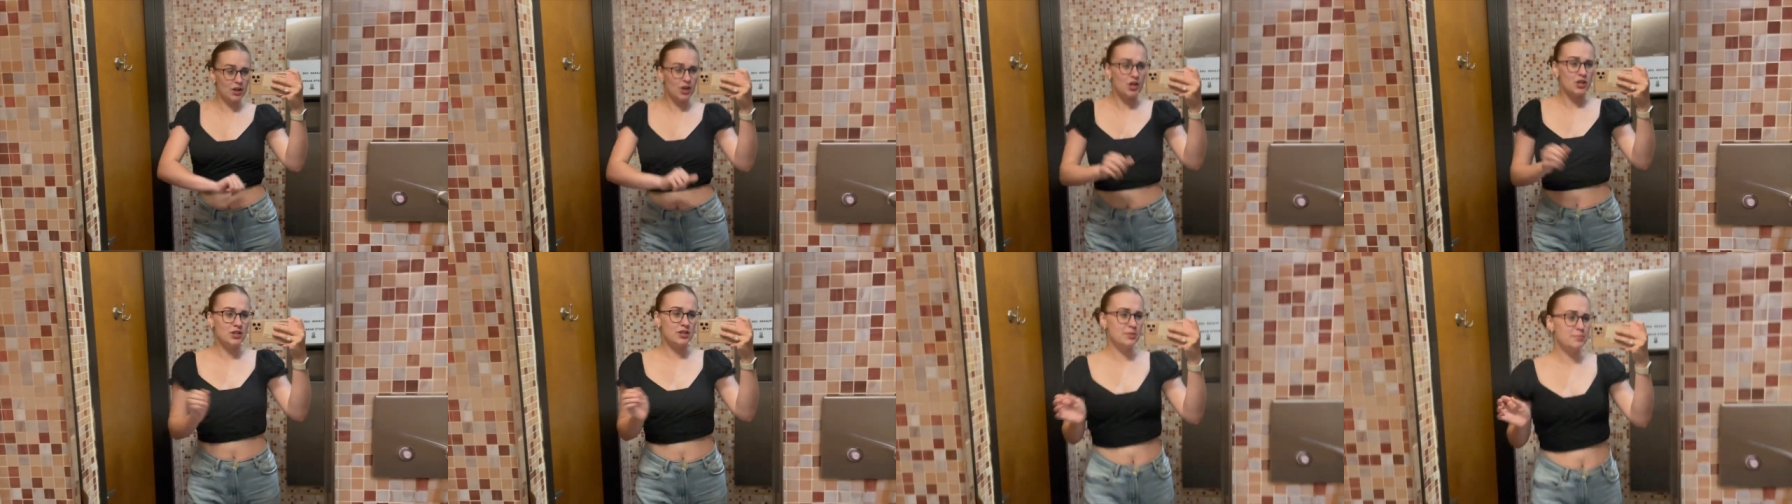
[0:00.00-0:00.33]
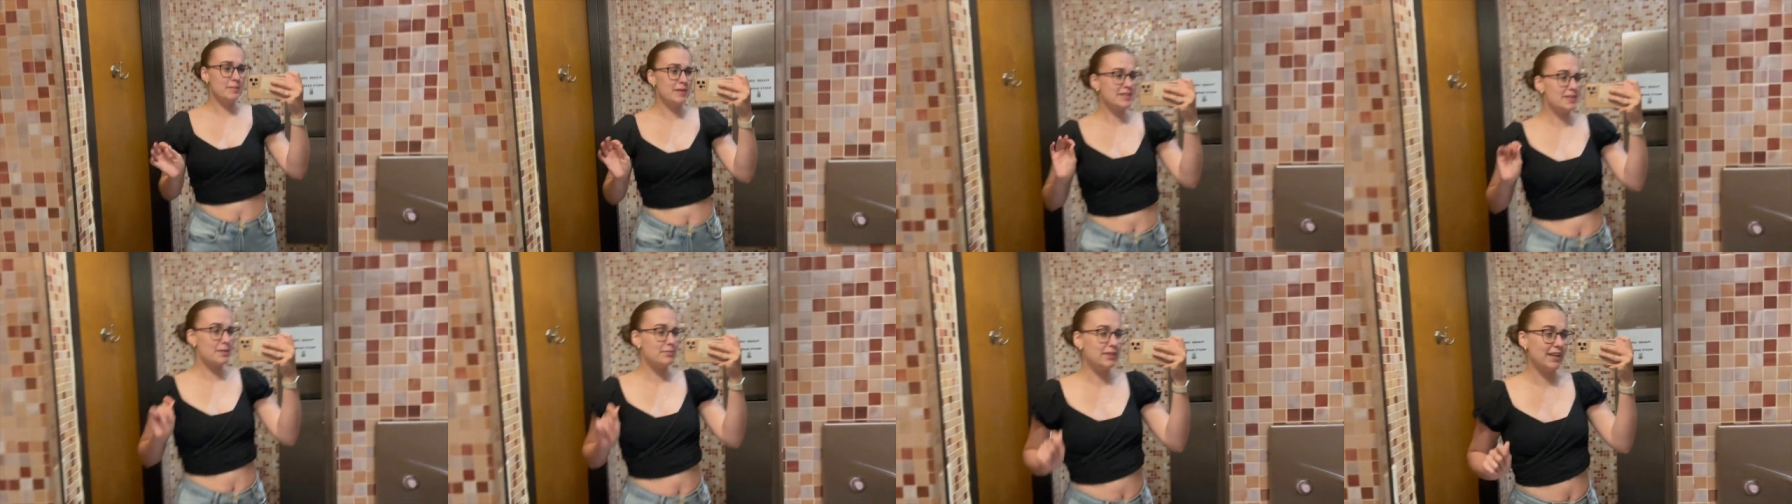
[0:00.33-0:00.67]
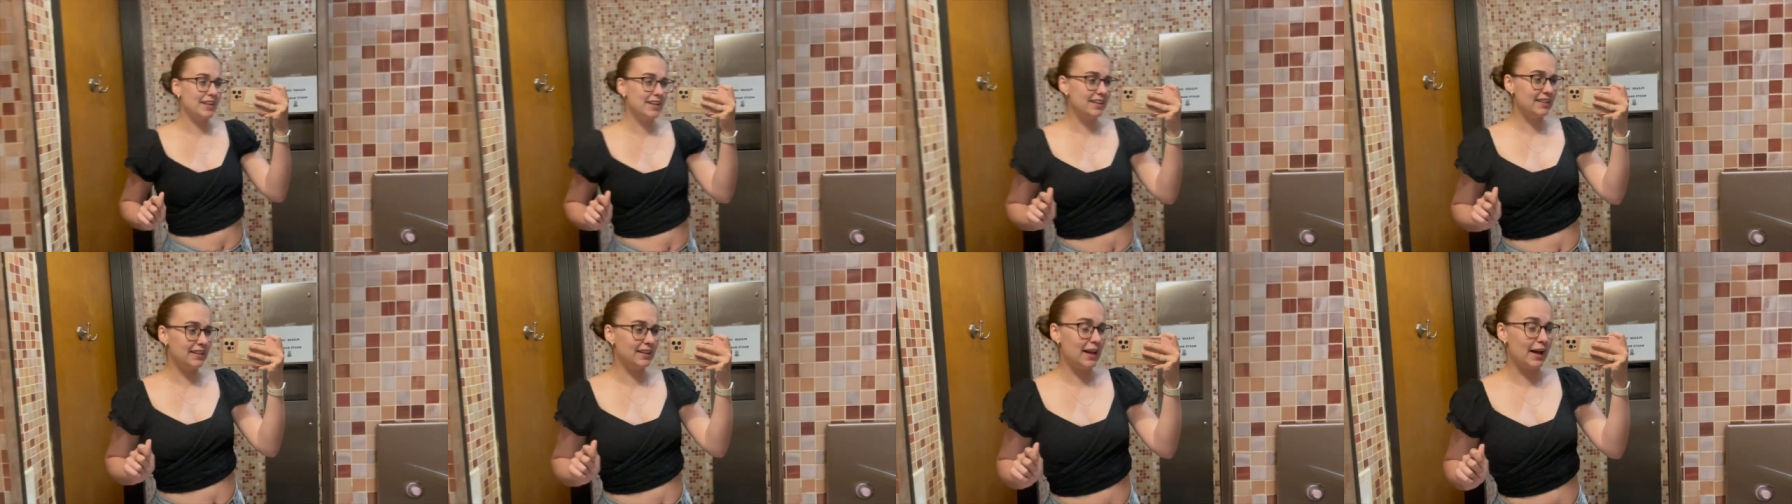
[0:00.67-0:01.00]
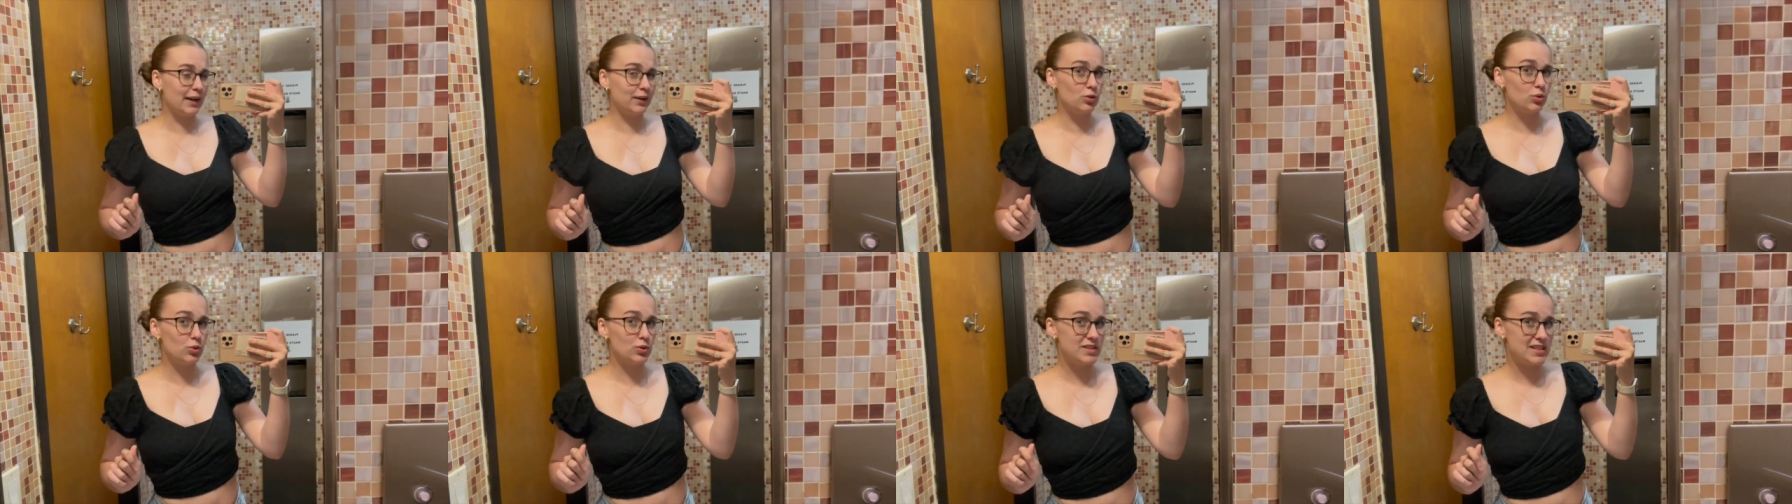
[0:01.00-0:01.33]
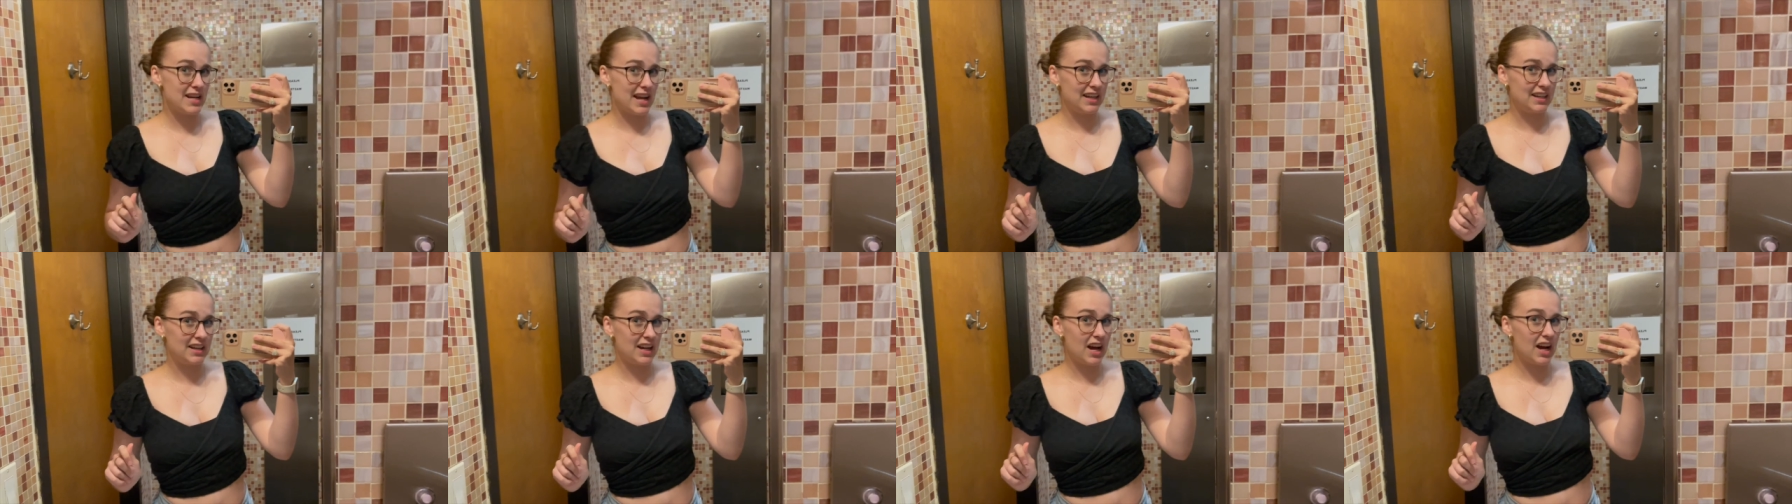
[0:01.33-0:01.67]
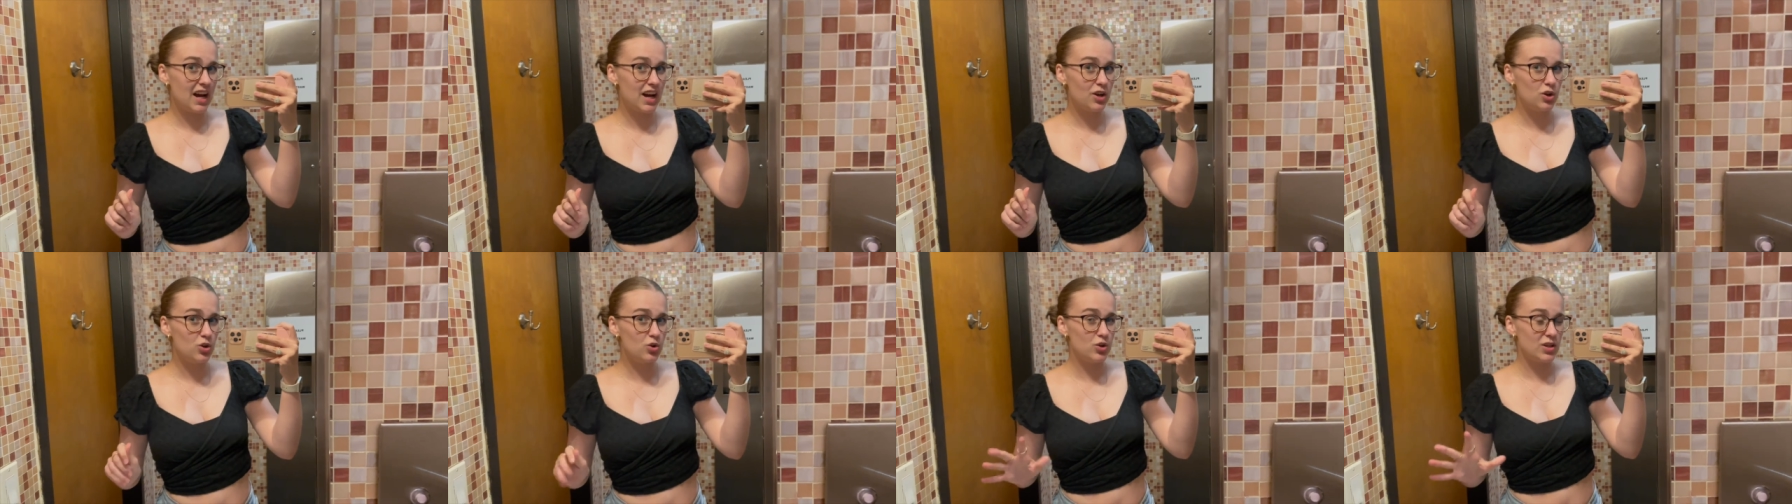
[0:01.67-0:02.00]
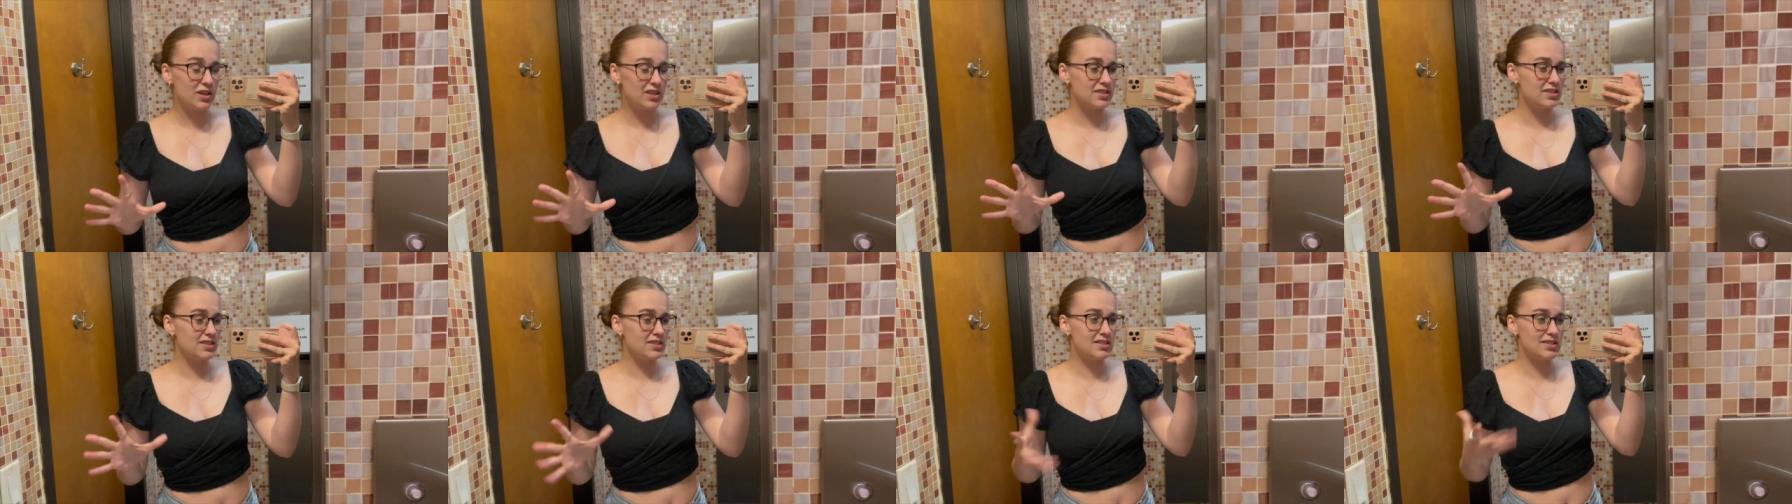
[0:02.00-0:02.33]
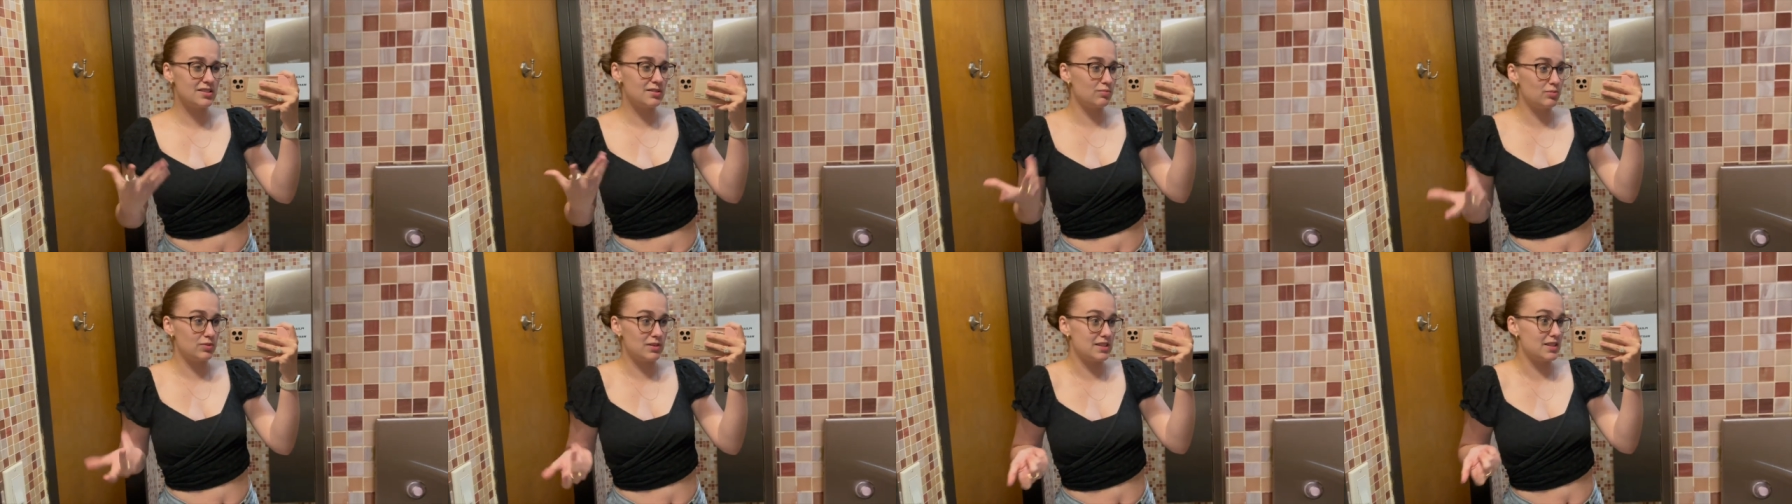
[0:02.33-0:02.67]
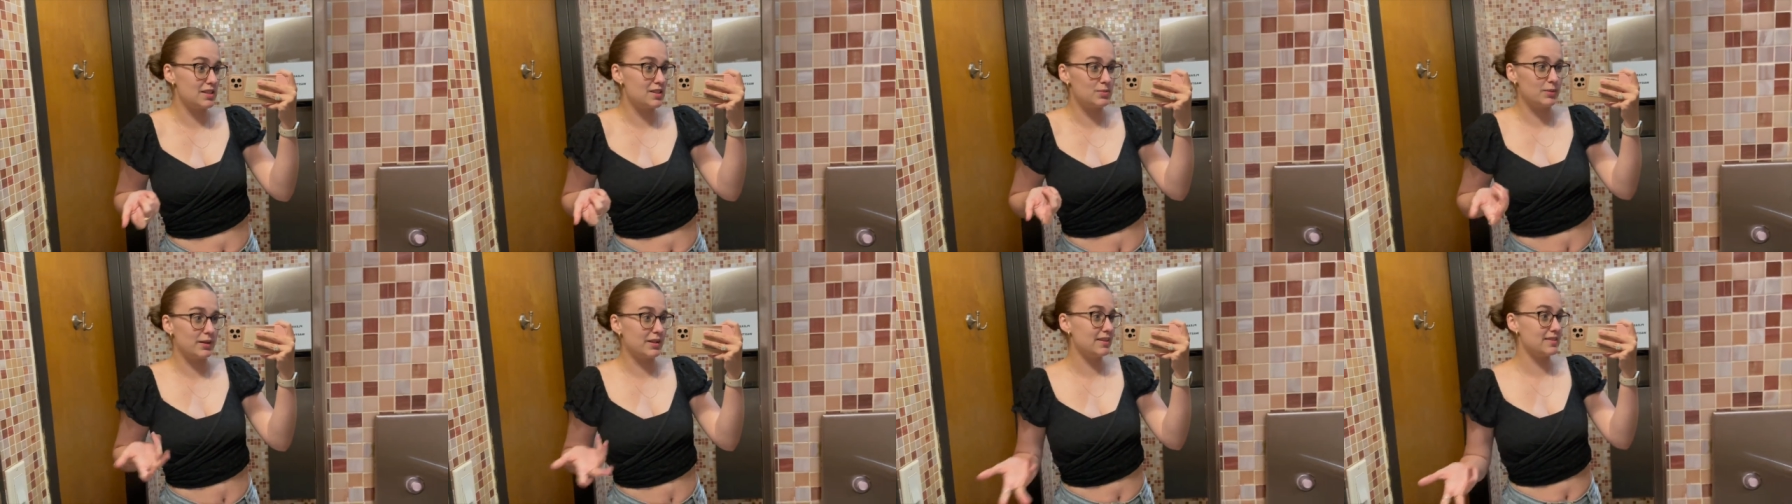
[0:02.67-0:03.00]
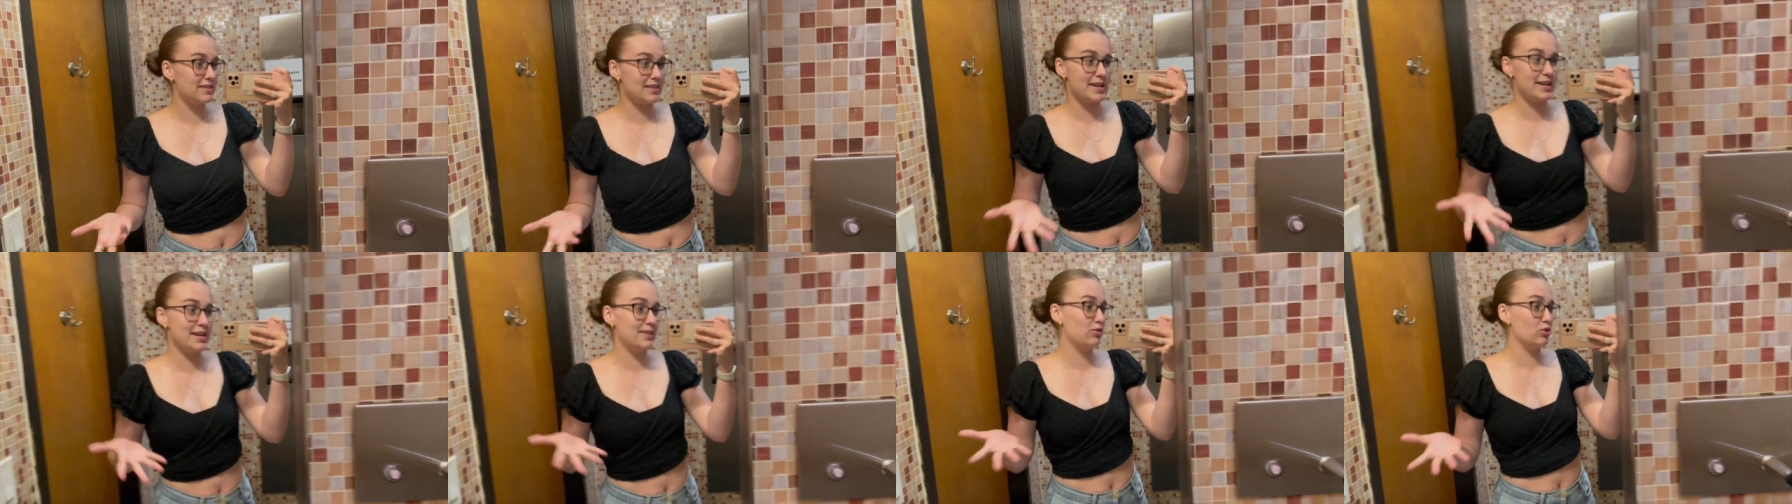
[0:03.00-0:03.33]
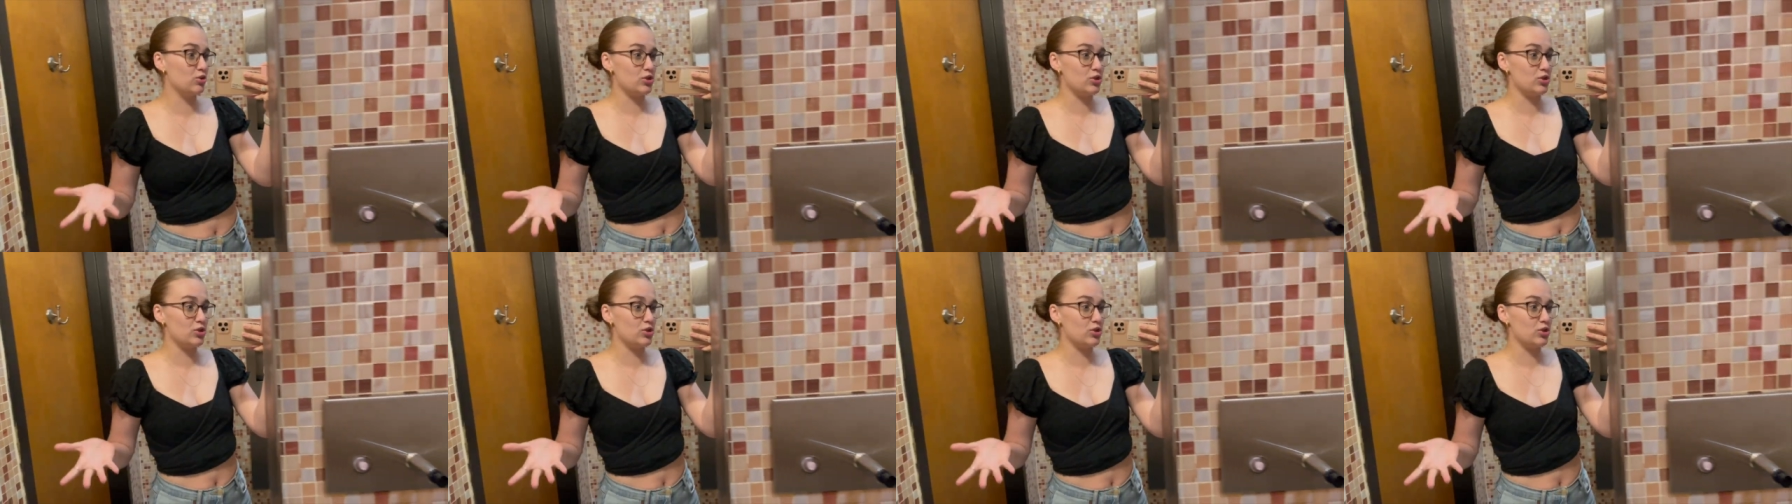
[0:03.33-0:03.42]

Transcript: Just met some lady in the line called Dana, who just was the sweetest lady of all